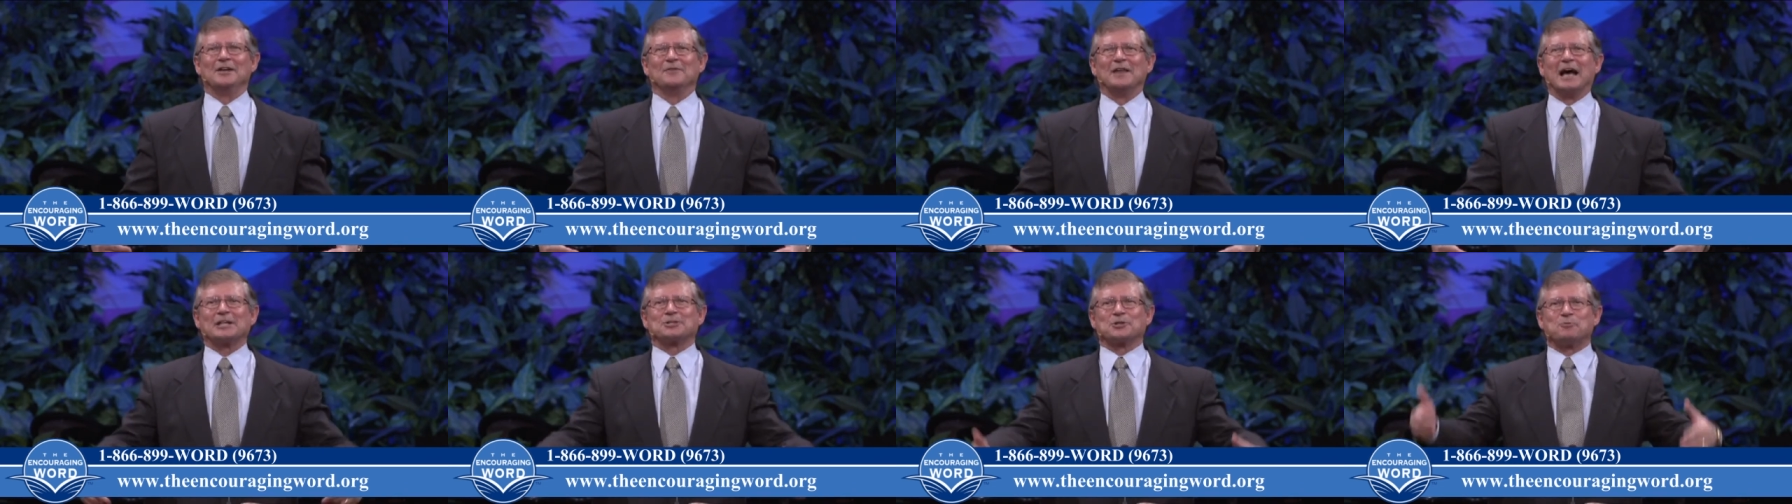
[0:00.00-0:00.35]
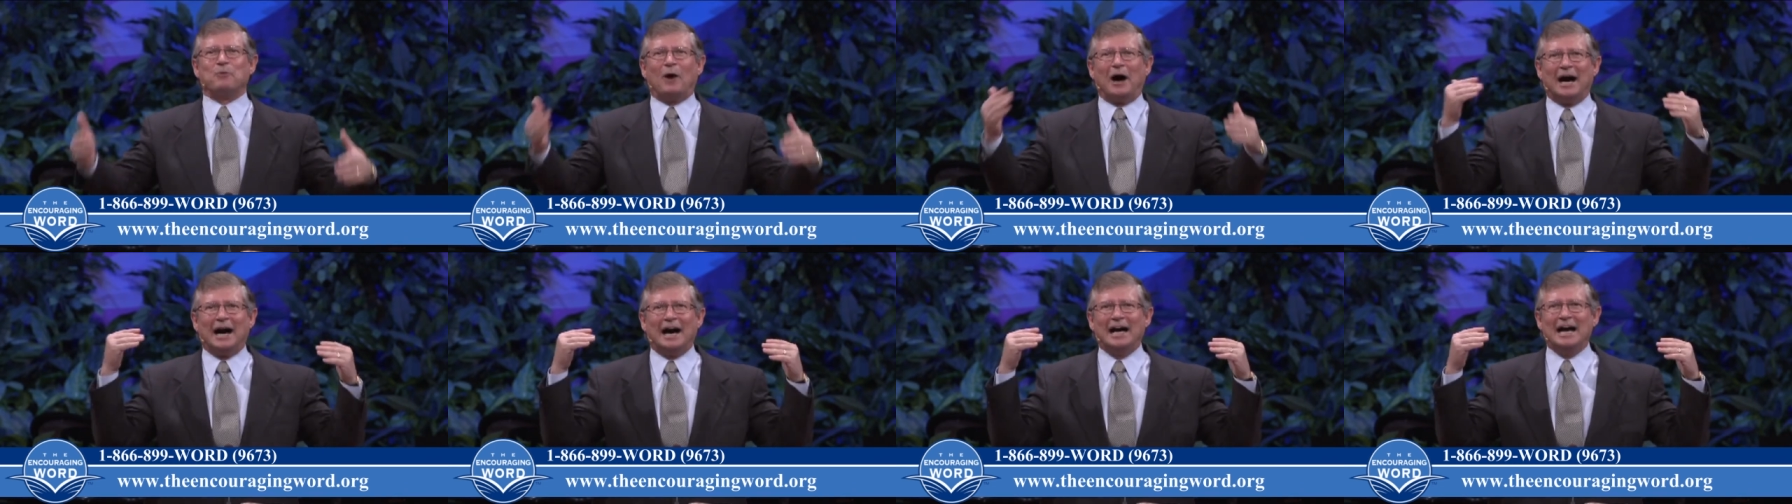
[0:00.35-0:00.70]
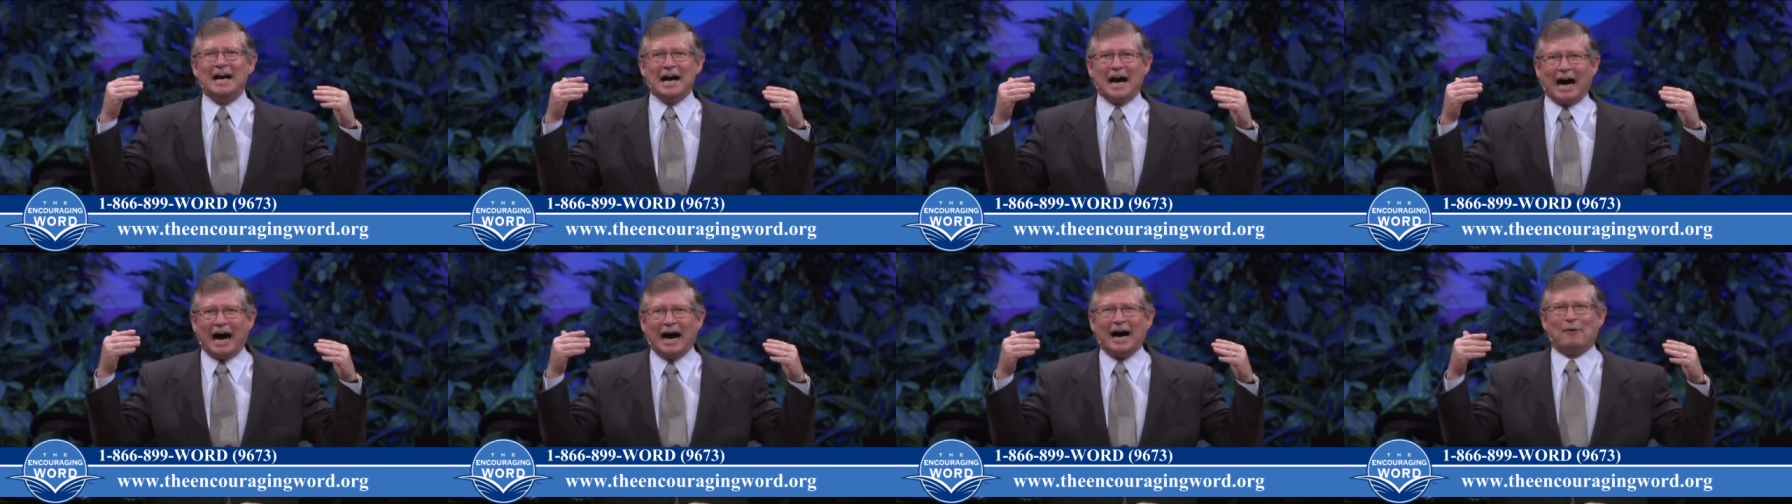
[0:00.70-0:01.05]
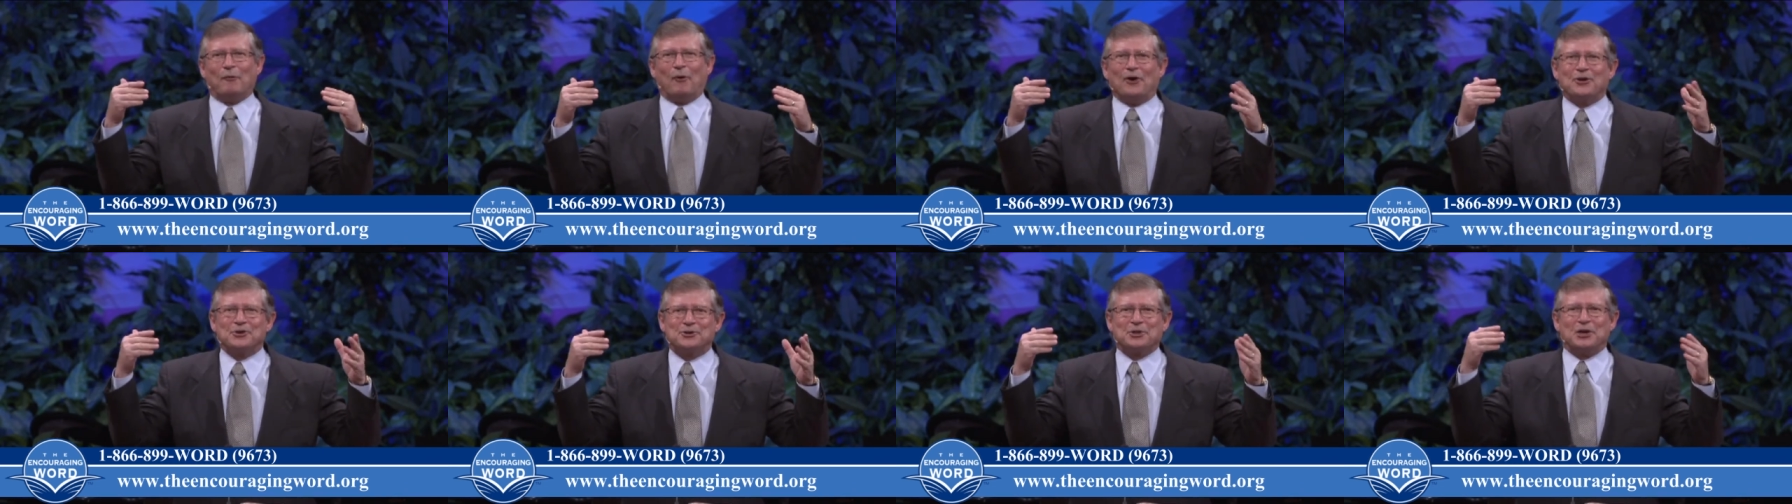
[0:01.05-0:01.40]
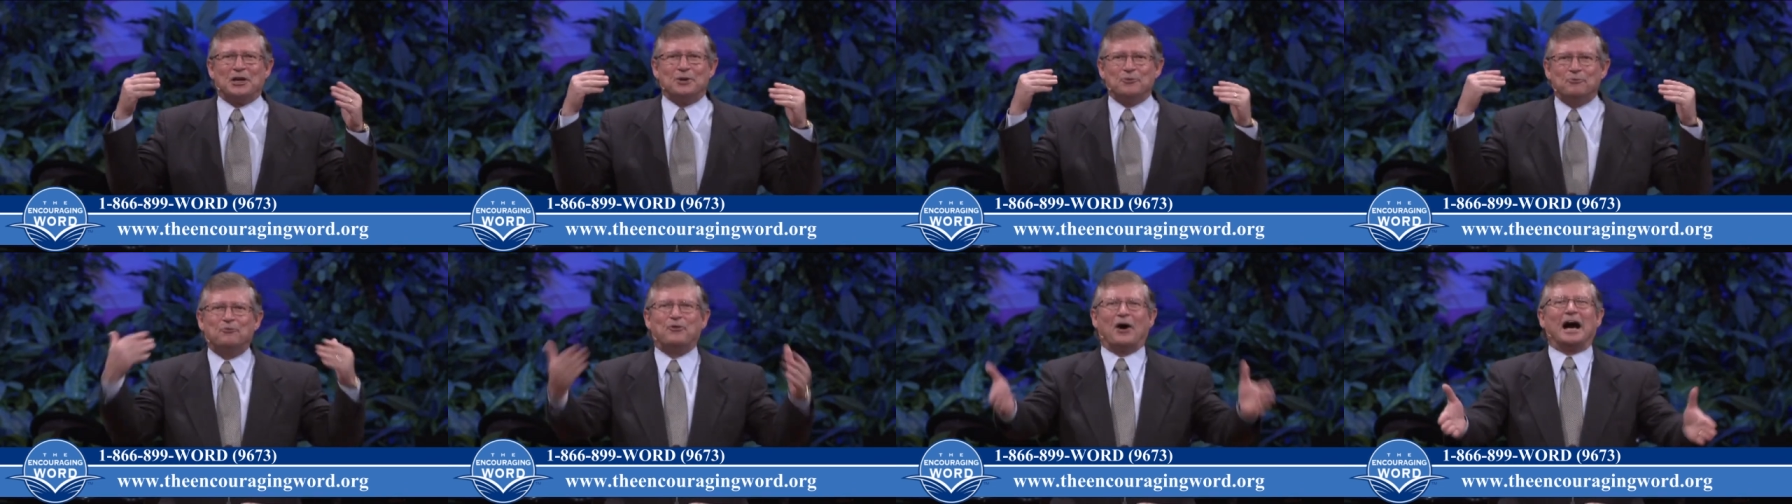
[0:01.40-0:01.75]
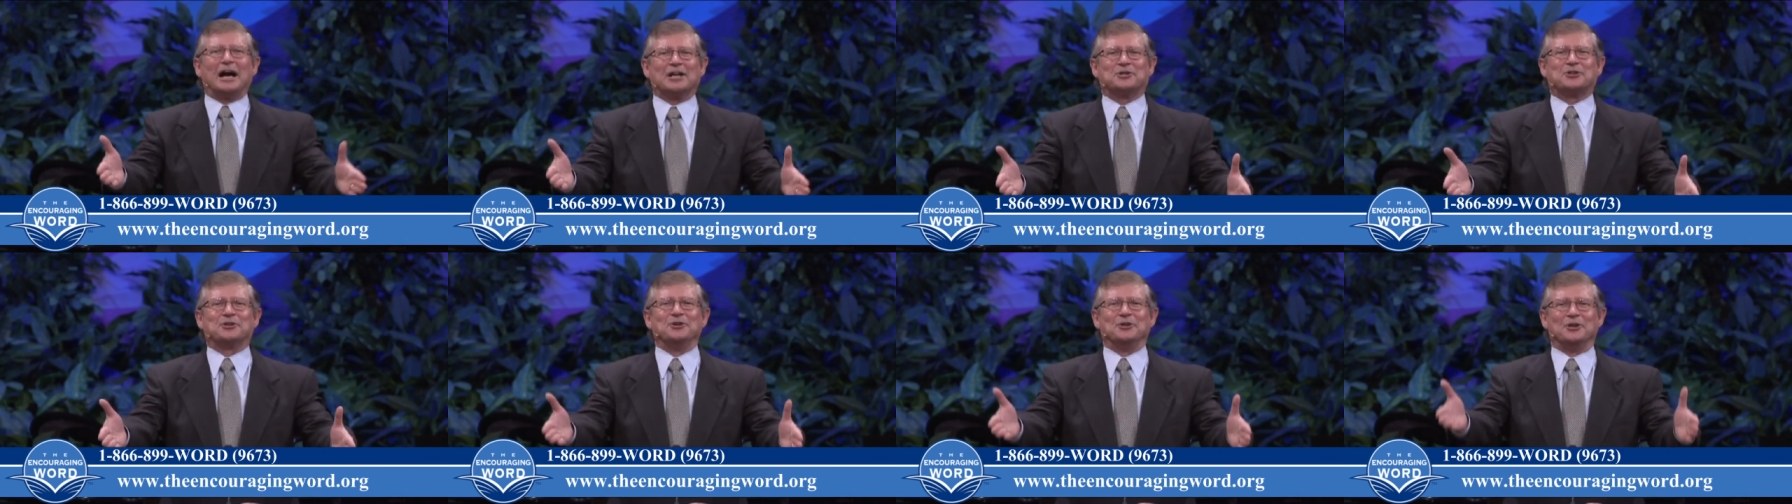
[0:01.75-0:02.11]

That's why I want to invite